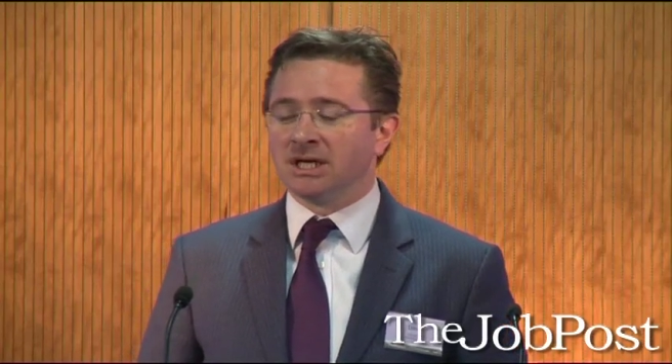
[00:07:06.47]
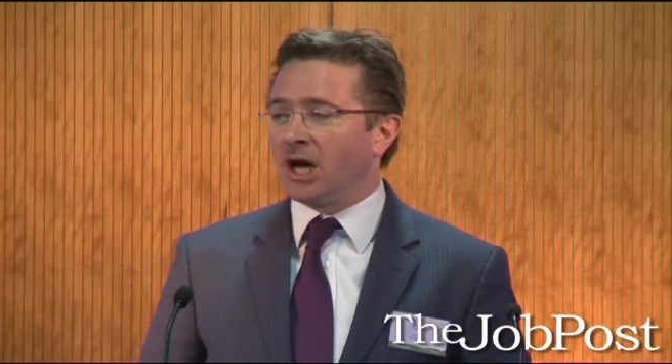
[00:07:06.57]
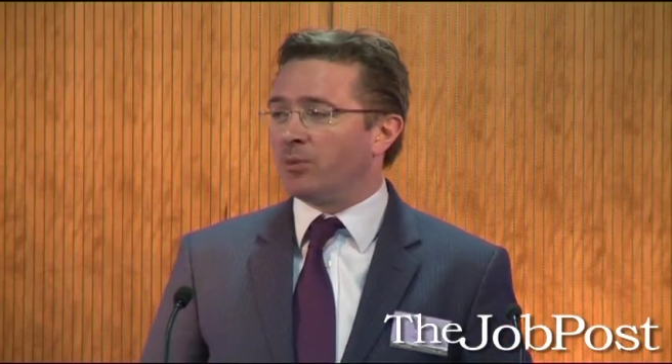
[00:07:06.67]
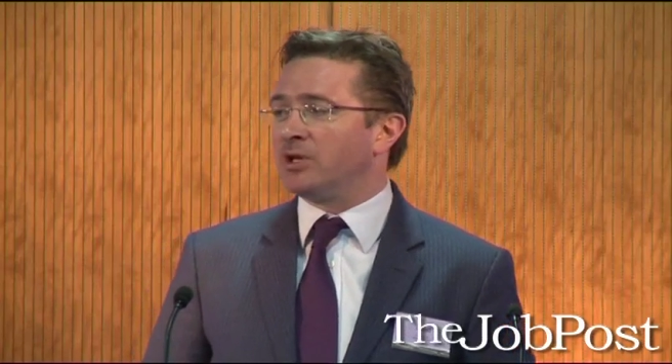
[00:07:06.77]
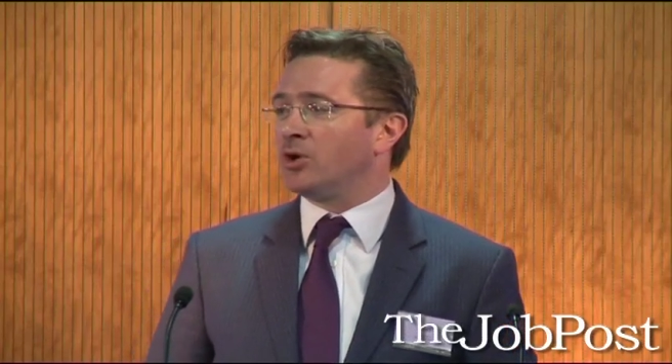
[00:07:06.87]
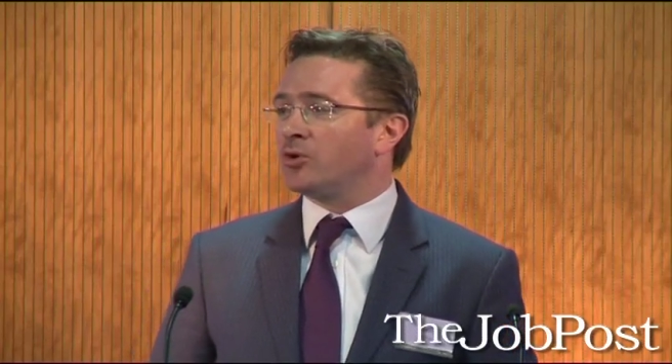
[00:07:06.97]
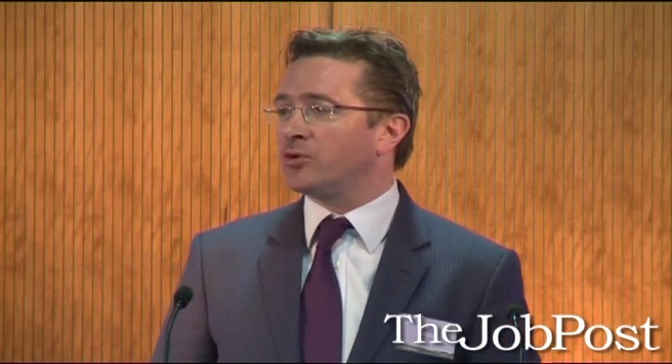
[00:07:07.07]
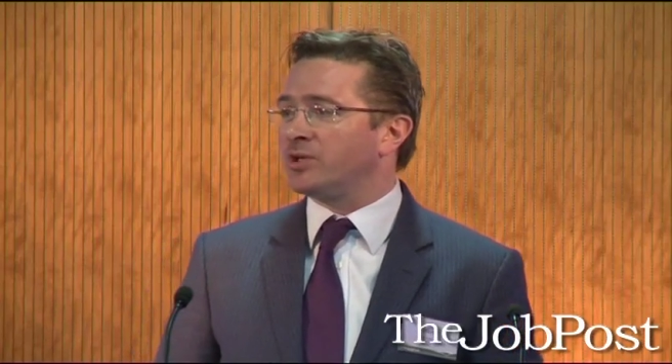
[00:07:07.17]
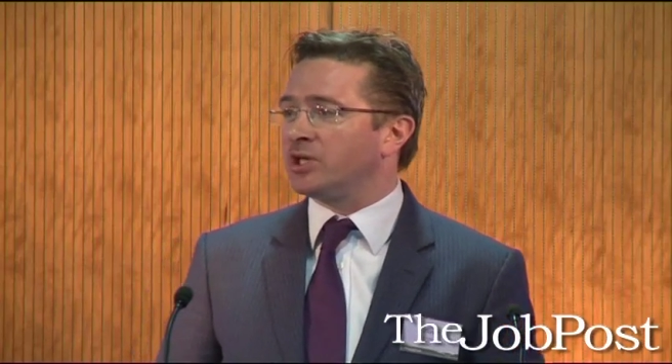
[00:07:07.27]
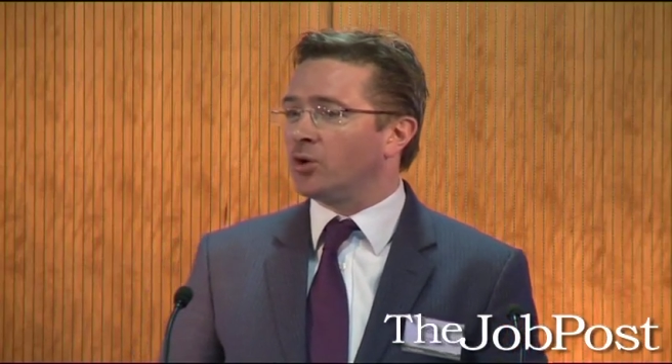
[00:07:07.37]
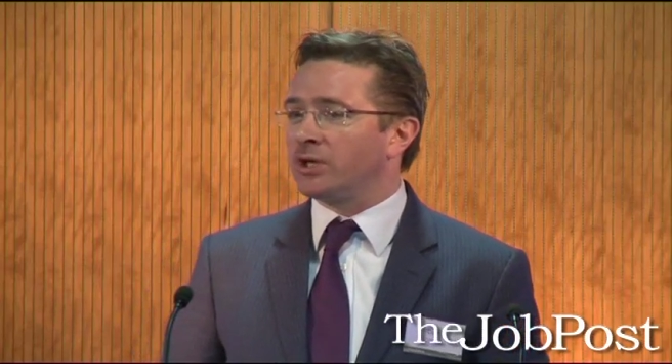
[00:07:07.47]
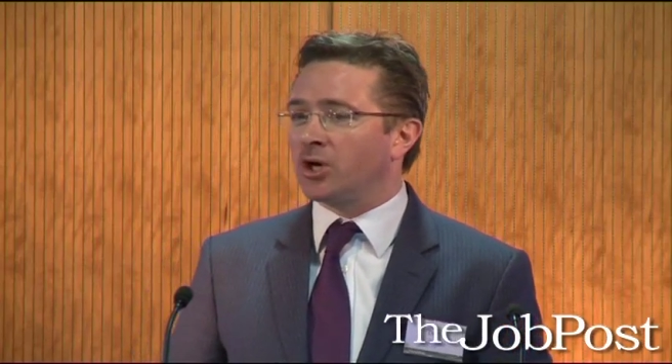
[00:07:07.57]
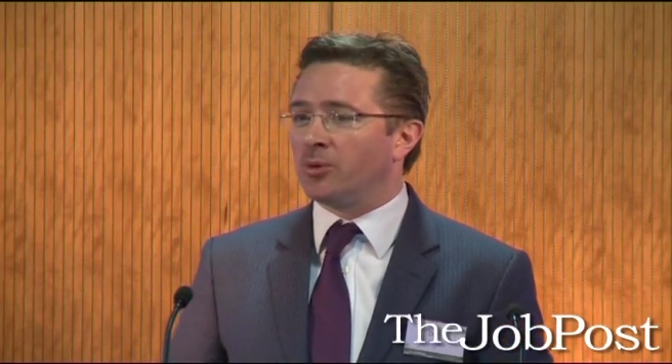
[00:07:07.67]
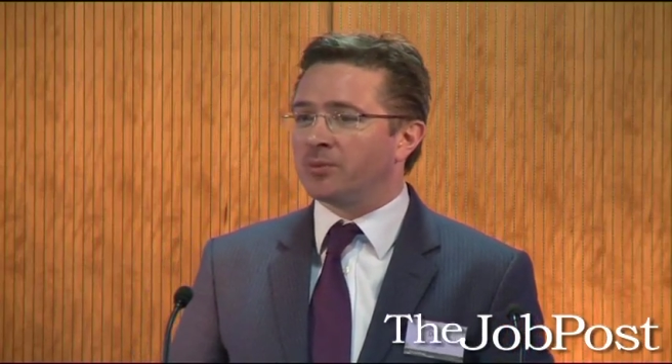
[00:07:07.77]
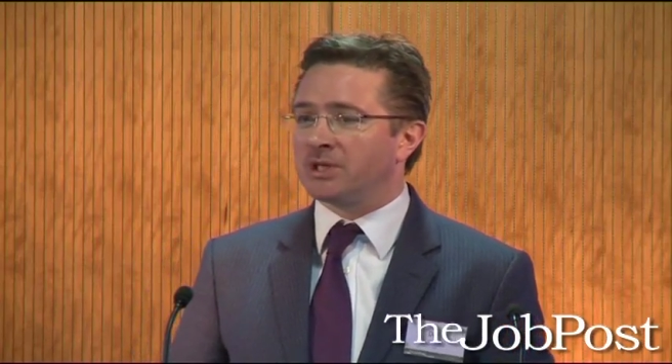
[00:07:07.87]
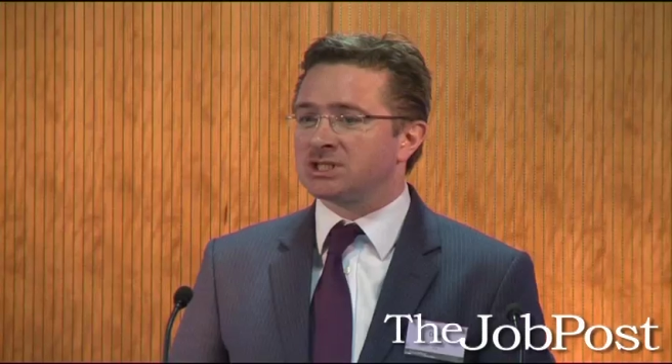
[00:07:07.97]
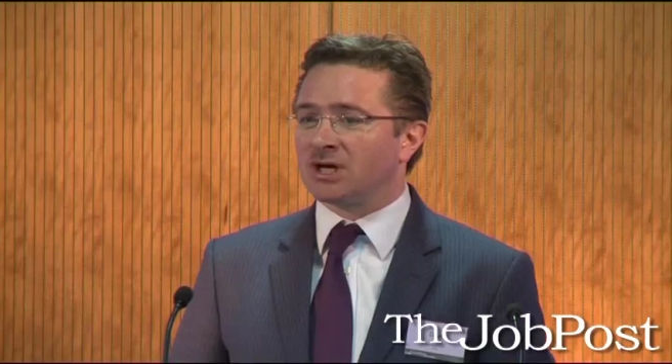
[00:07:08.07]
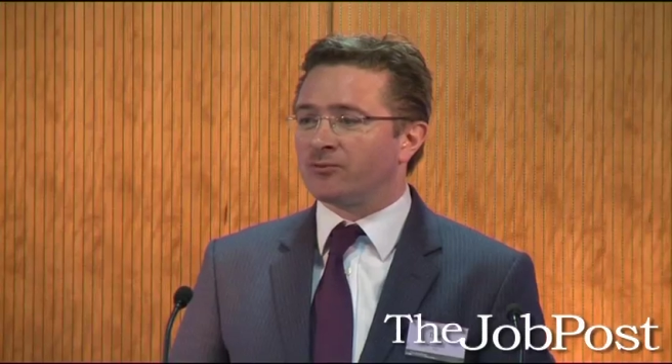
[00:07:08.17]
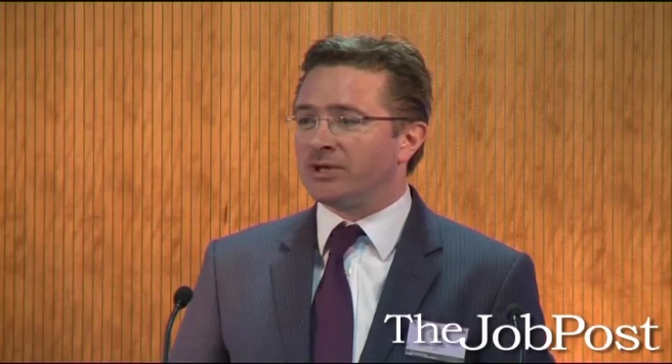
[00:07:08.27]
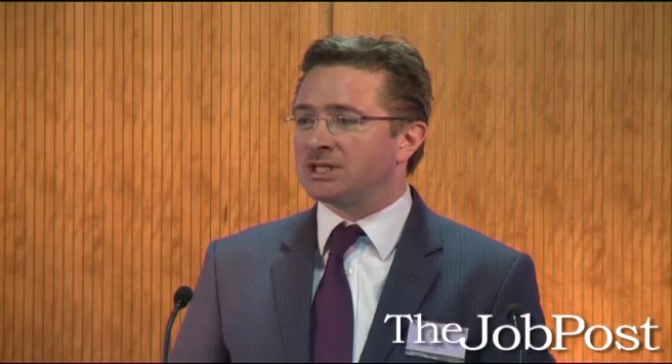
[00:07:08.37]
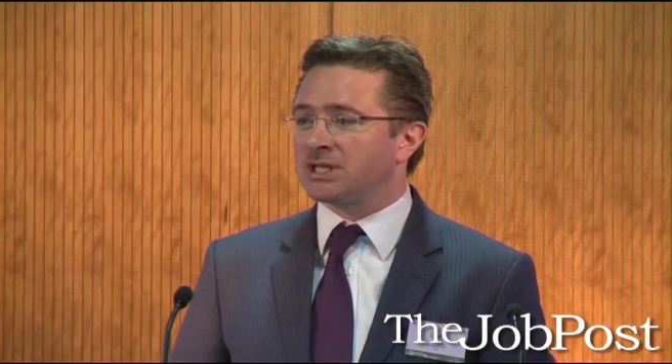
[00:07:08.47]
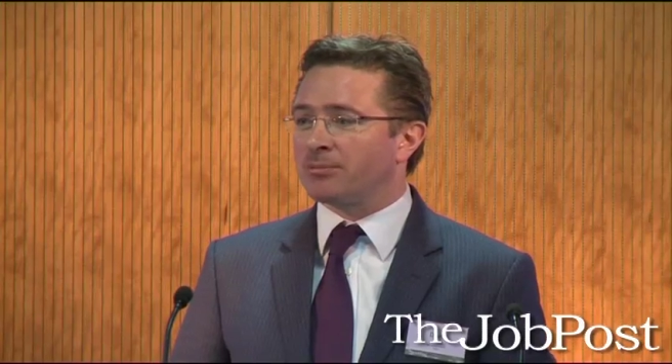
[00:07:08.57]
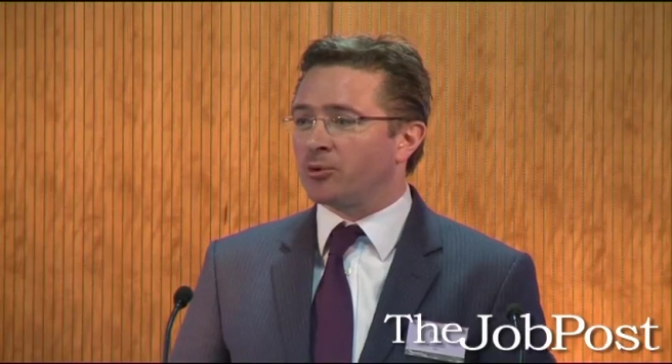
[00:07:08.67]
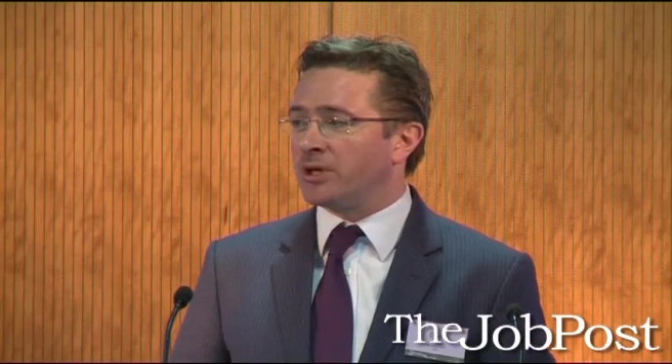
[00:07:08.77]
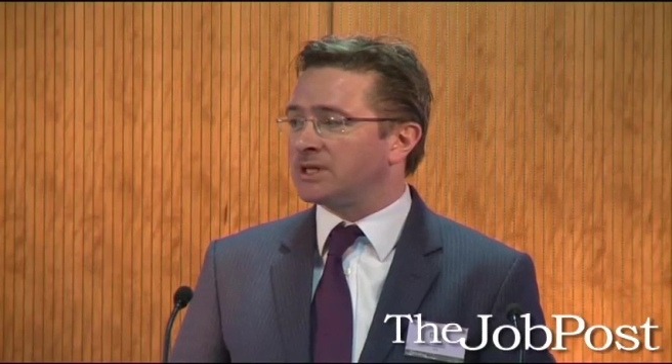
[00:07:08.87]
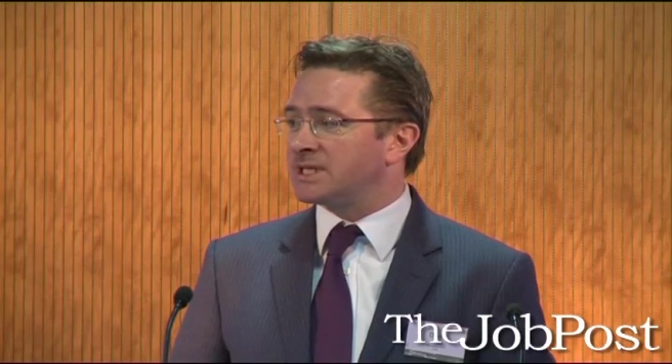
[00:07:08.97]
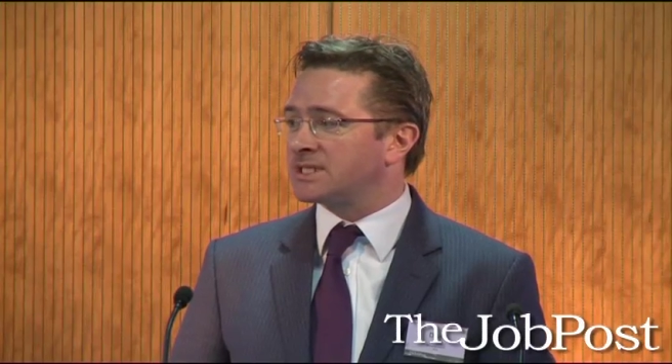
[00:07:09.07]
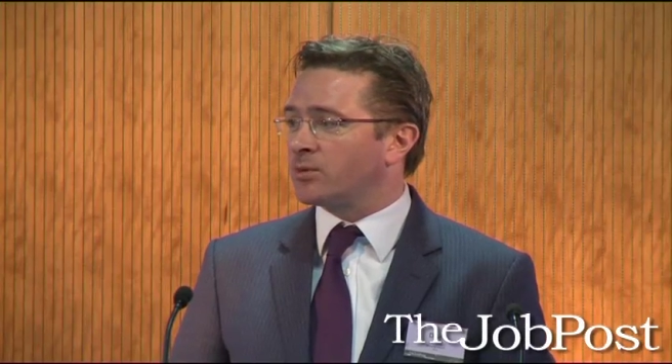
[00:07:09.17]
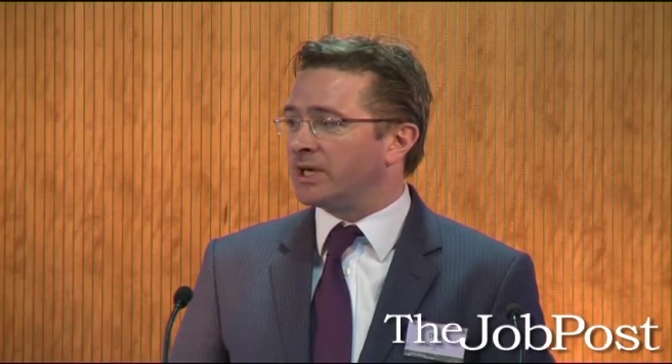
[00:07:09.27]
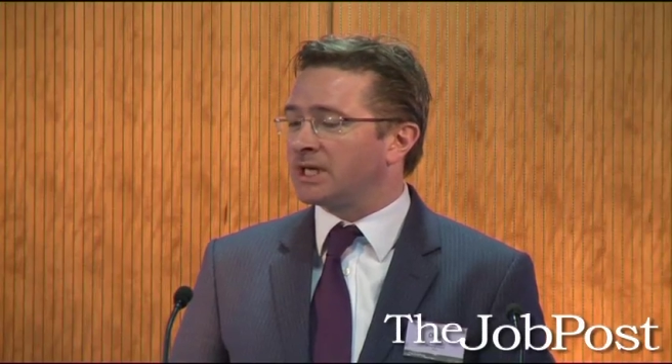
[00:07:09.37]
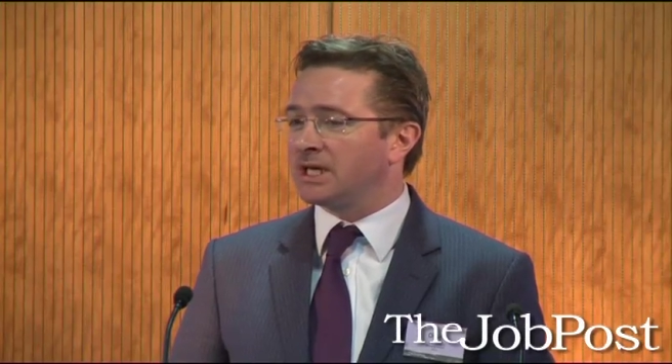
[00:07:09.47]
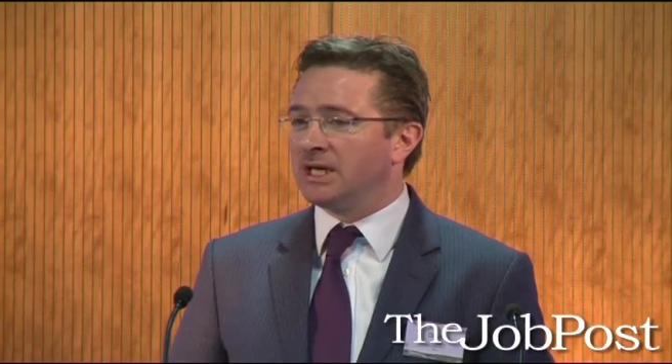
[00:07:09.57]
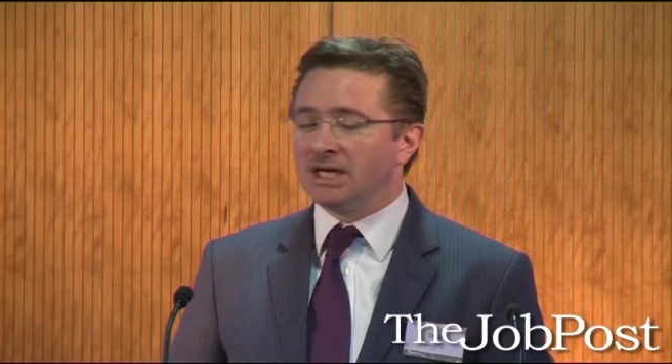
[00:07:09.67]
And we know that we're the only company to have reached that point this quick,